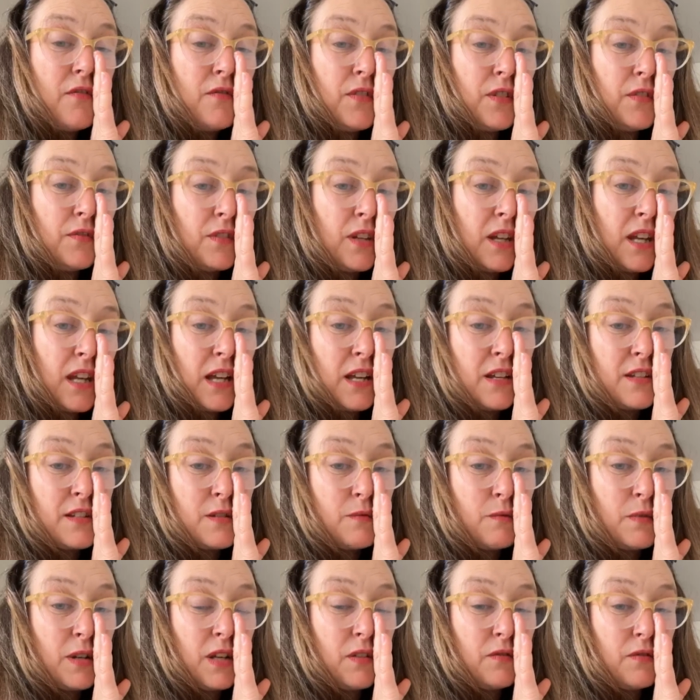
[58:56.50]
50
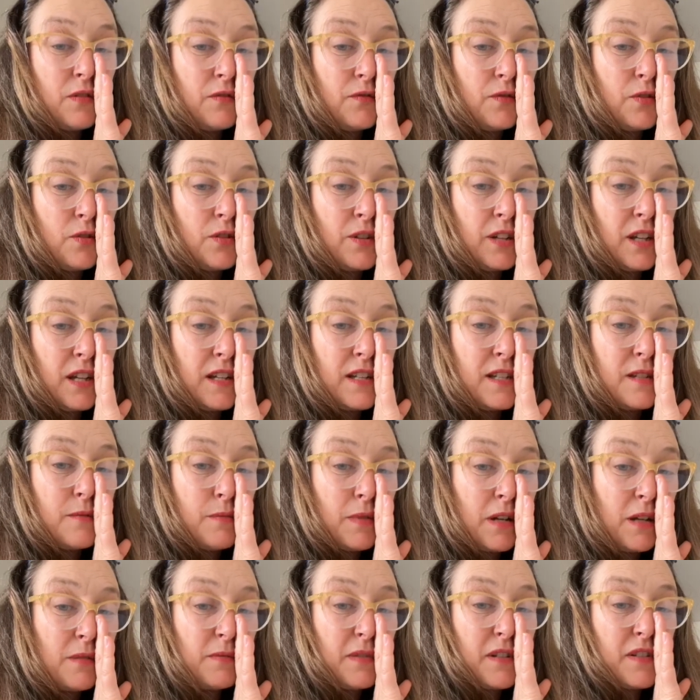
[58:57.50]
hours a week for 4 years
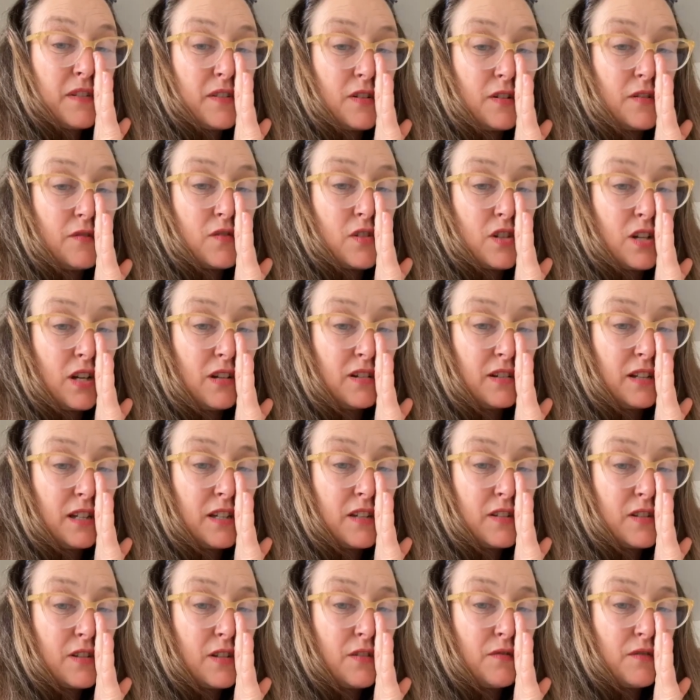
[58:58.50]
by myself
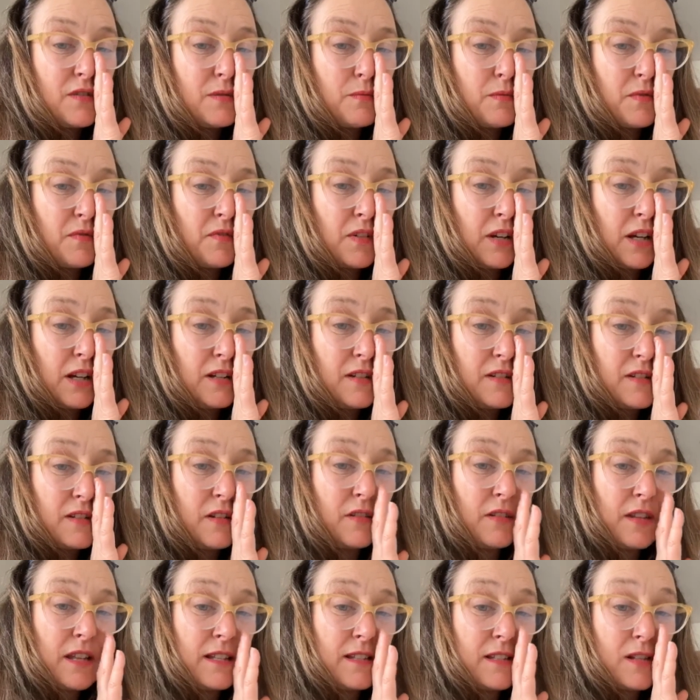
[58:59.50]
childcare service provider.
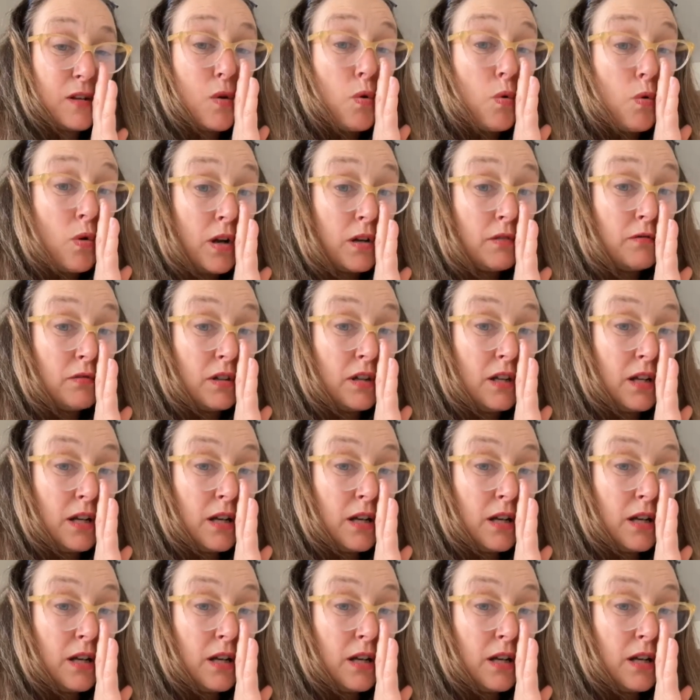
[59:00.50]
So that's quite